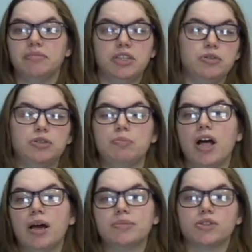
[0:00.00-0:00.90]
huge
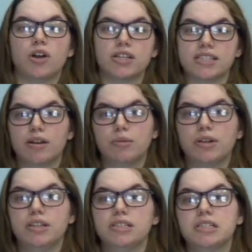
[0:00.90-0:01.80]
blobs or crossed out
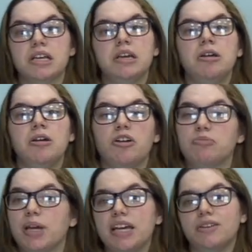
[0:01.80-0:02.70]
words, or if
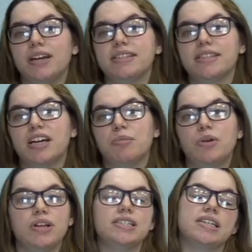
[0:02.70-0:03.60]
my handwriting's
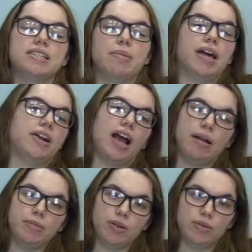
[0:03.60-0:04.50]
terrible, it doesn't matter.
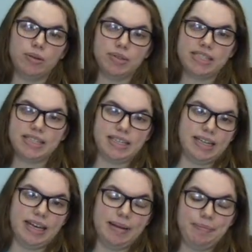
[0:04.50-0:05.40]
I'm the only one seeing
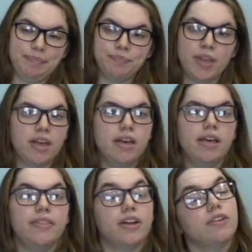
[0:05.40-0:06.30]
it.
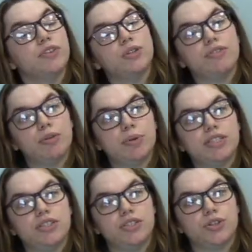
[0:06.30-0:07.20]
There are a few different ways
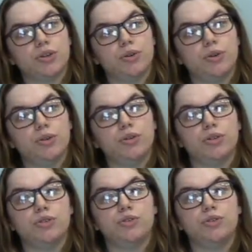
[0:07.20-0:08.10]
to journal. You
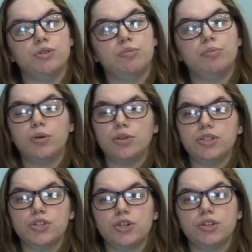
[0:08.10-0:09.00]
can do bullet
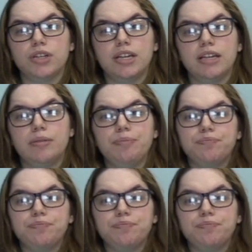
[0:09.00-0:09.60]
journaling,